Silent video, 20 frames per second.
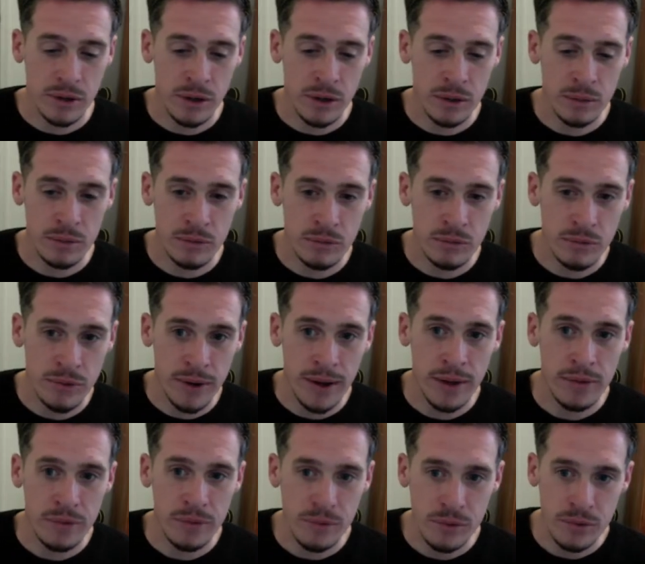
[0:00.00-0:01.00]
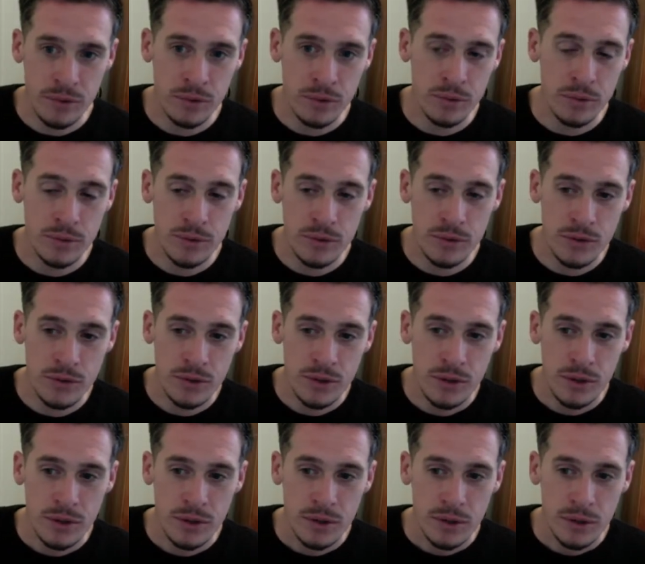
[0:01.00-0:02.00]
I would rather use
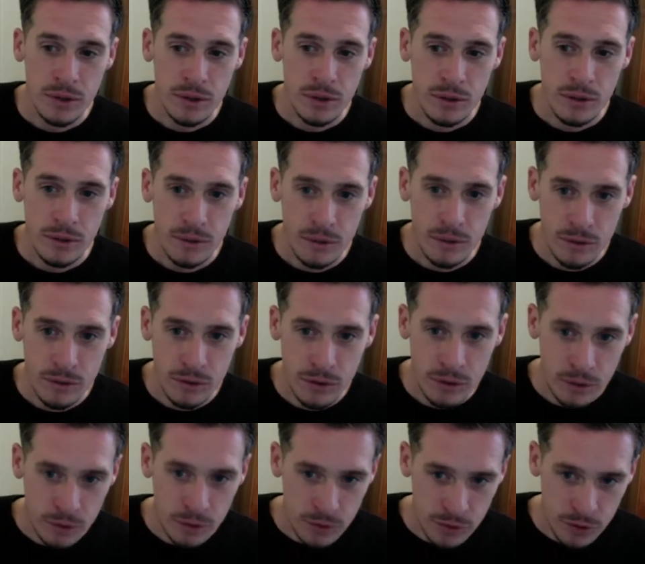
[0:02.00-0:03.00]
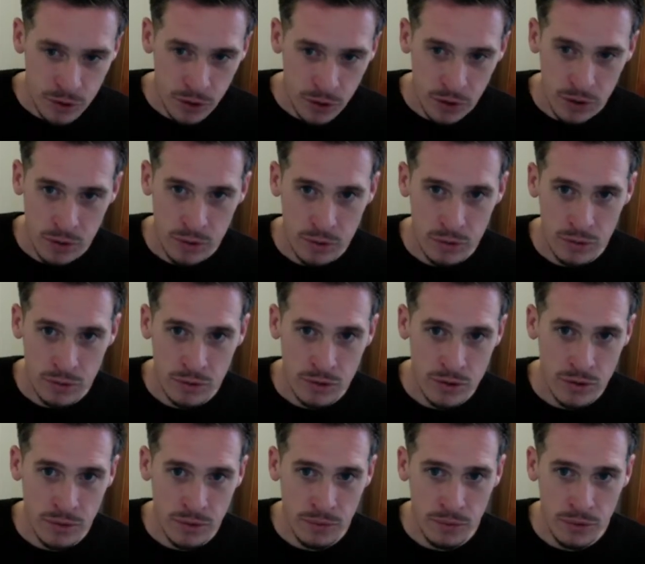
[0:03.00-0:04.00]
the tighter
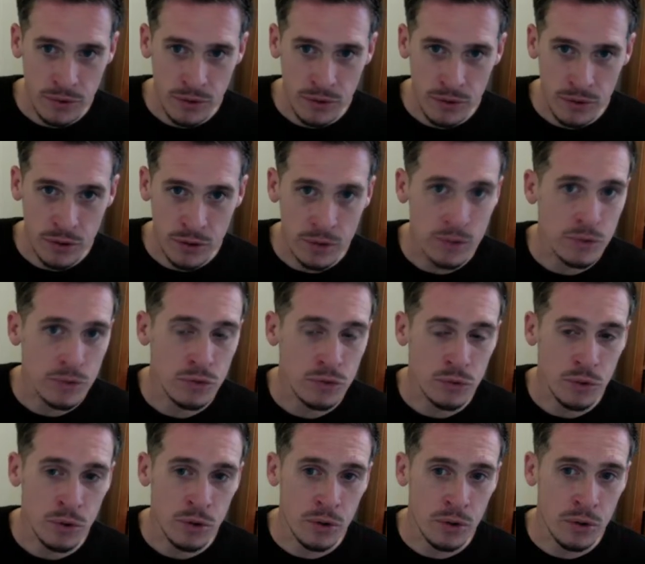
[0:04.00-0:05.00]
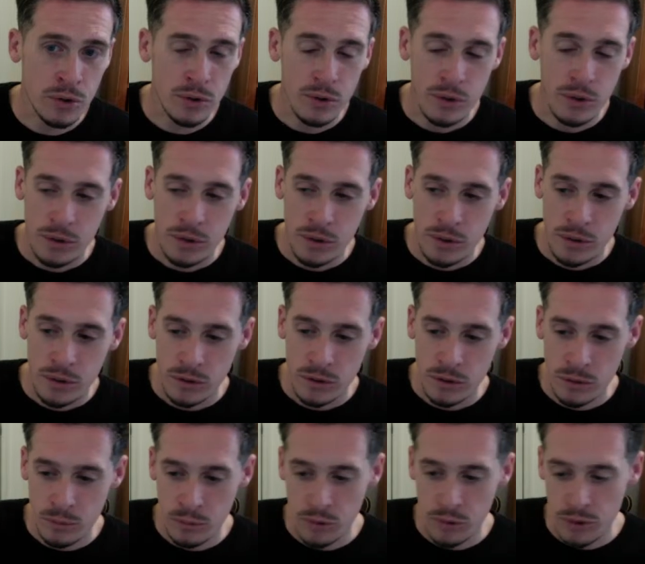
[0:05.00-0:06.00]
stuff with the tighter draw,
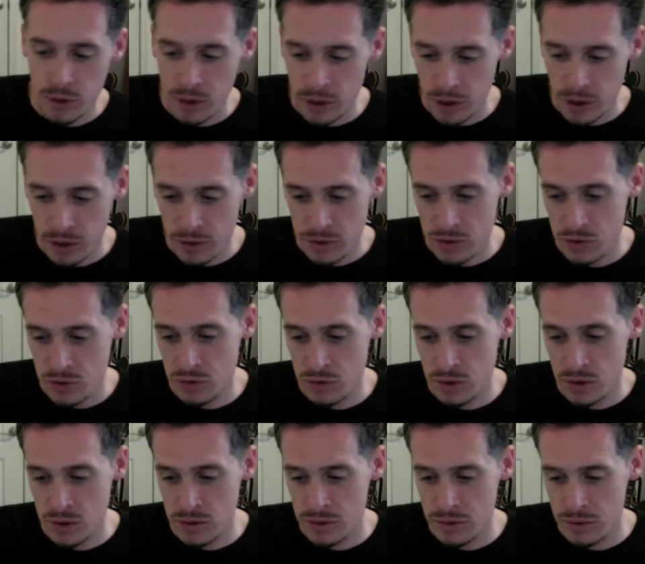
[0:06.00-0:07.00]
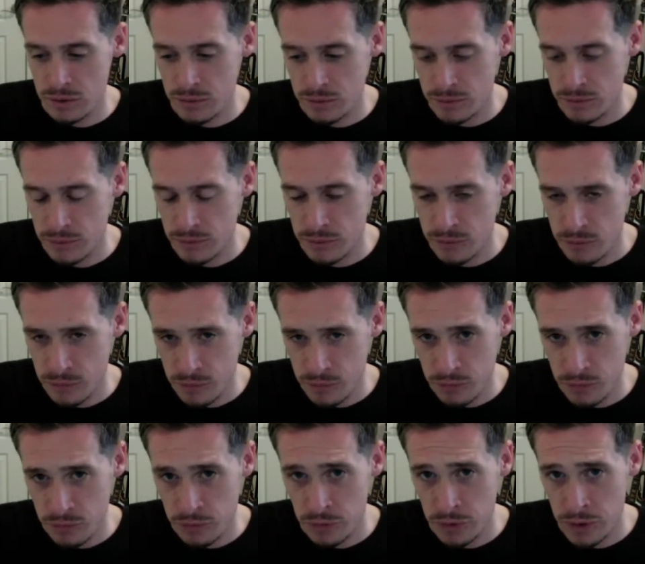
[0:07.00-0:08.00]
the more concentrated
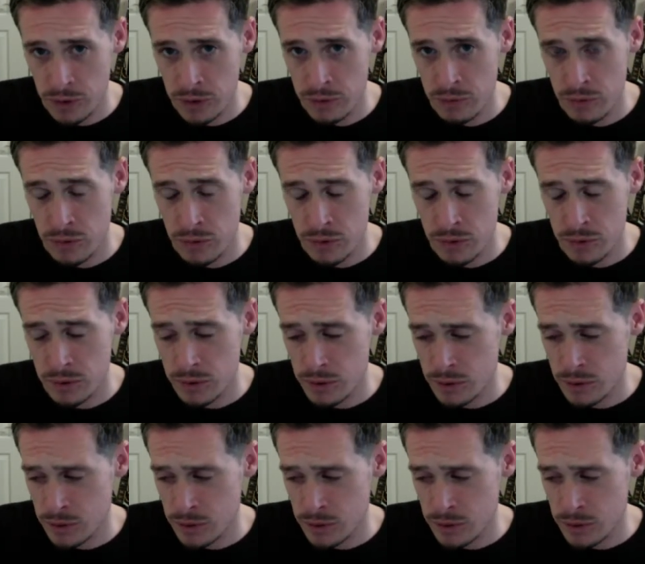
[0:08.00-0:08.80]
flavor,